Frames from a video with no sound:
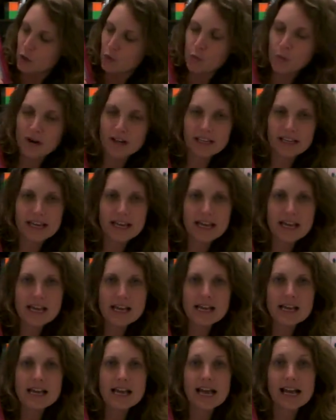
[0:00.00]

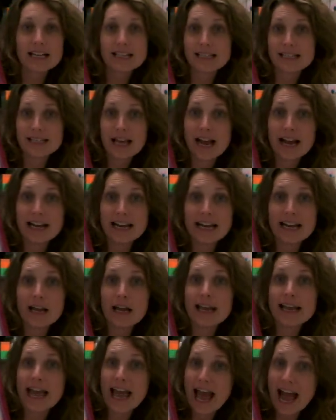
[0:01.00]
really
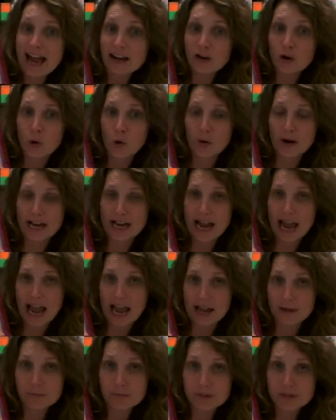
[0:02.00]
exciting category
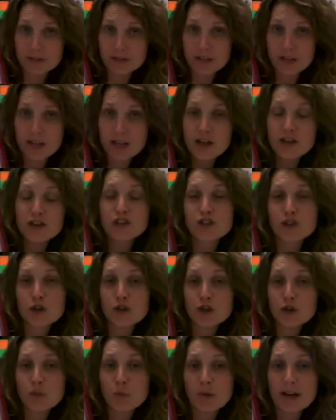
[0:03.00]
names so
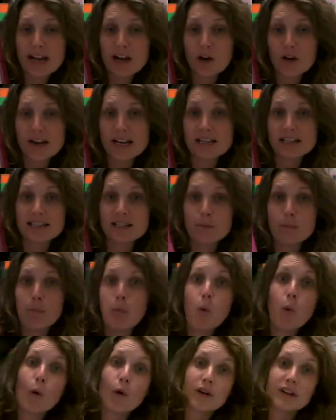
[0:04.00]
your reader isn't
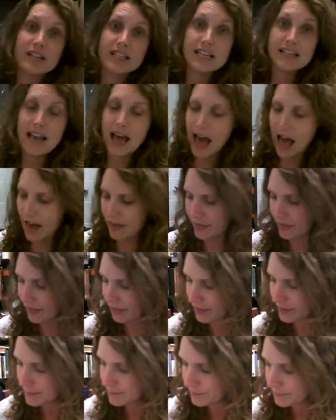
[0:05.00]
bored to
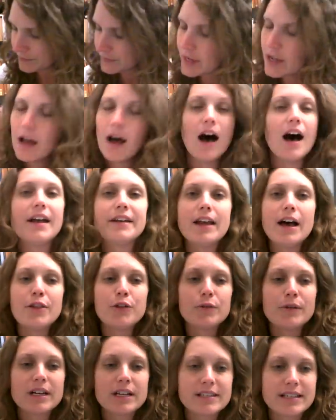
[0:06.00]
death.
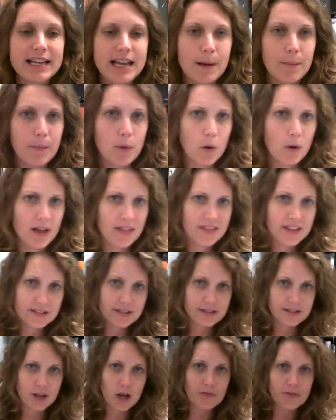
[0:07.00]
Another example, and
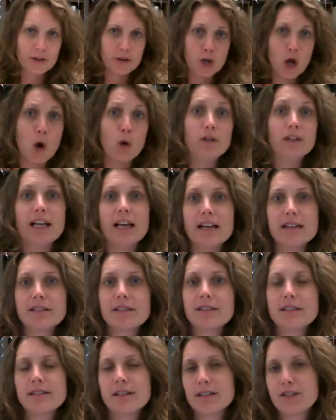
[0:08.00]
this is on the no
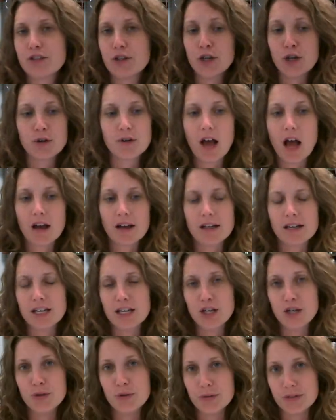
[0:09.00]
list, so you're not going
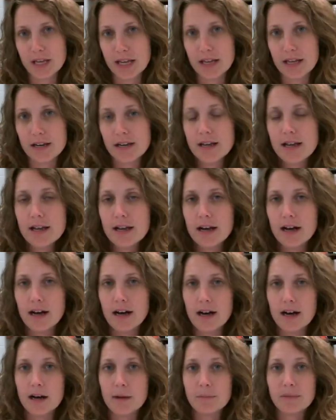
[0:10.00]
to use it.
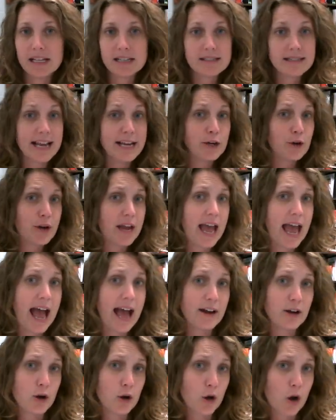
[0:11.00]
Let's say you're
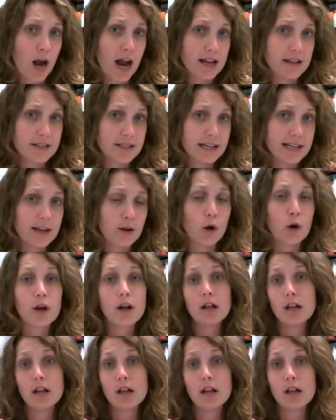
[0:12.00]
categorizing or